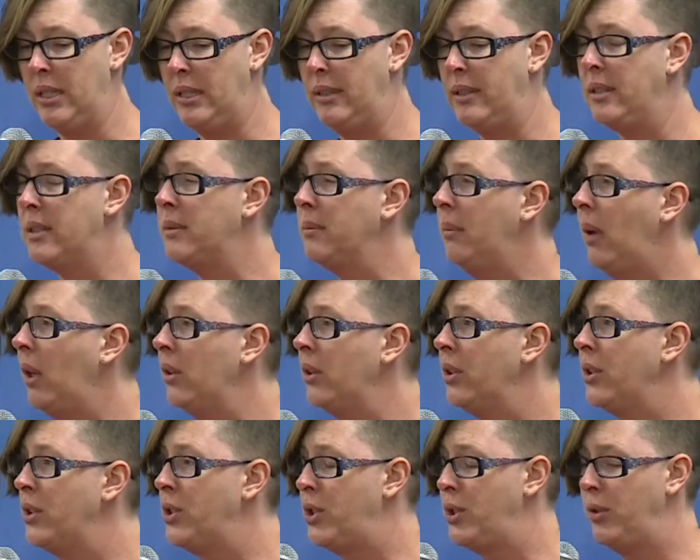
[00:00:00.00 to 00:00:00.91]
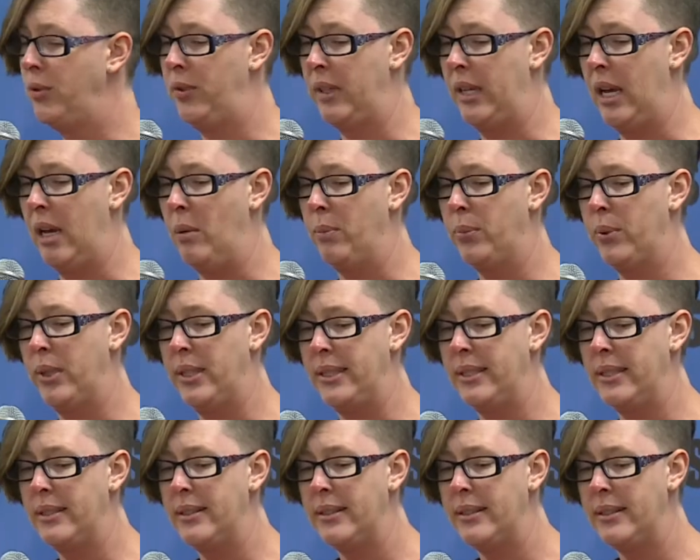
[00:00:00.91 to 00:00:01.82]
in smaller juvenile
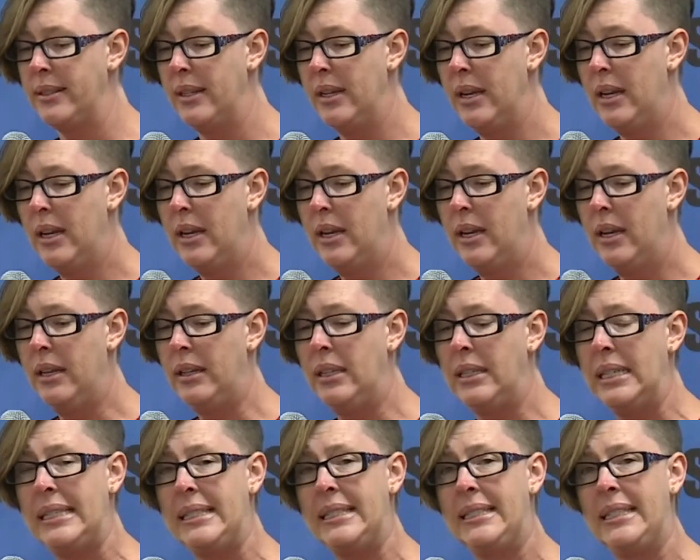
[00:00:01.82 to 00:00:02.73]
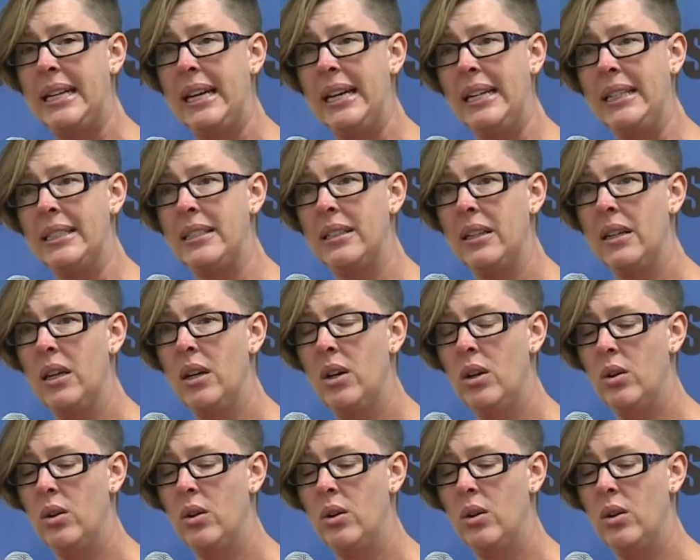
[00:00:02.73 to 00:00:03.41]
prisons in an estate